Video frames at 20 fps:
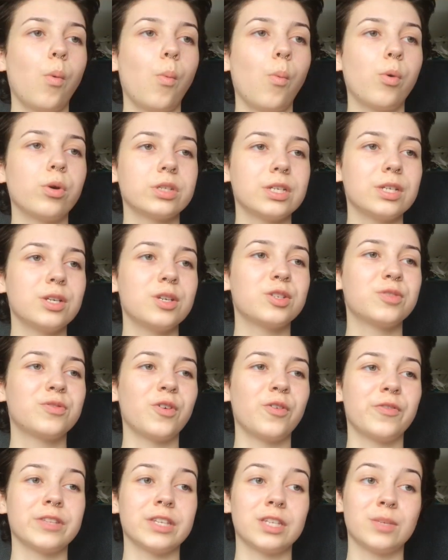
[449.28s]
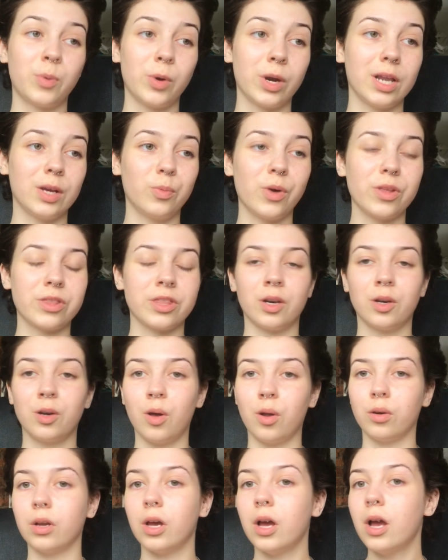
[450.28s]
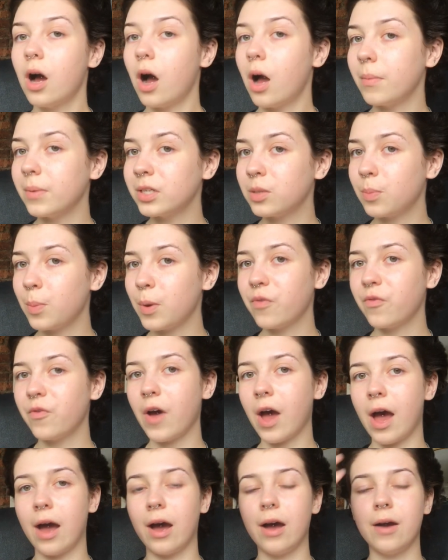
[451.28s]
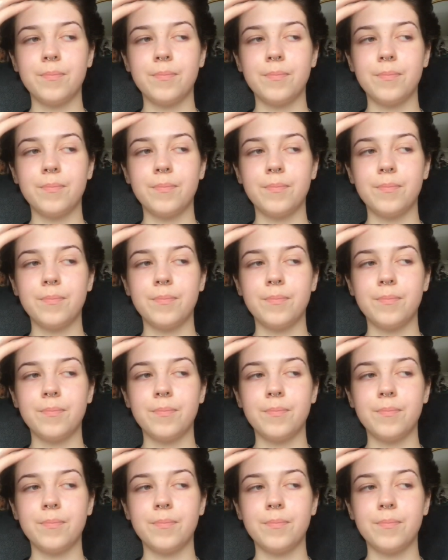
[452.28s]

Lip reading: Was it useful for this boiling weather? Lol. I mean, to be fair,